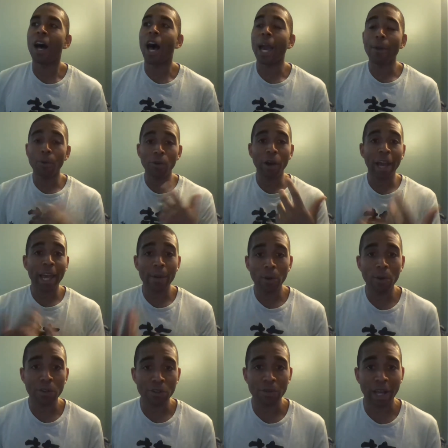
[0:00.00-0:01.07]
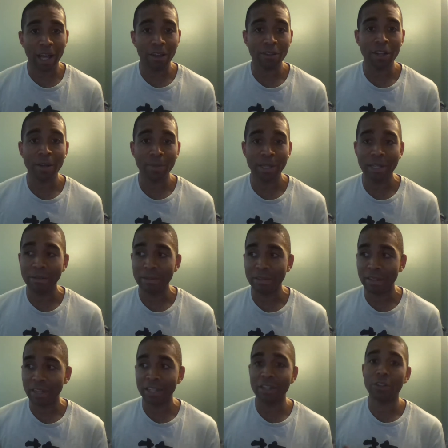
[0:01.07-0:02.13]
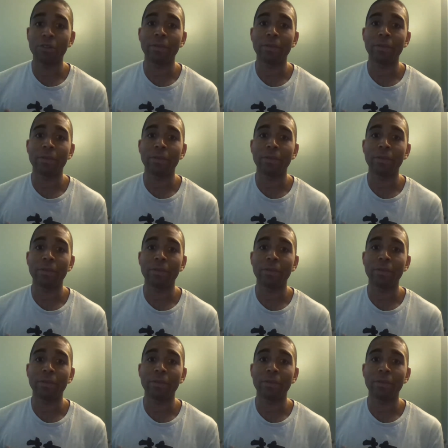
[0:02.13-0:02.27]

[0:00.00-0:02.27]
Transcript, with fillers: I am going to an Al-Anon meeting because I need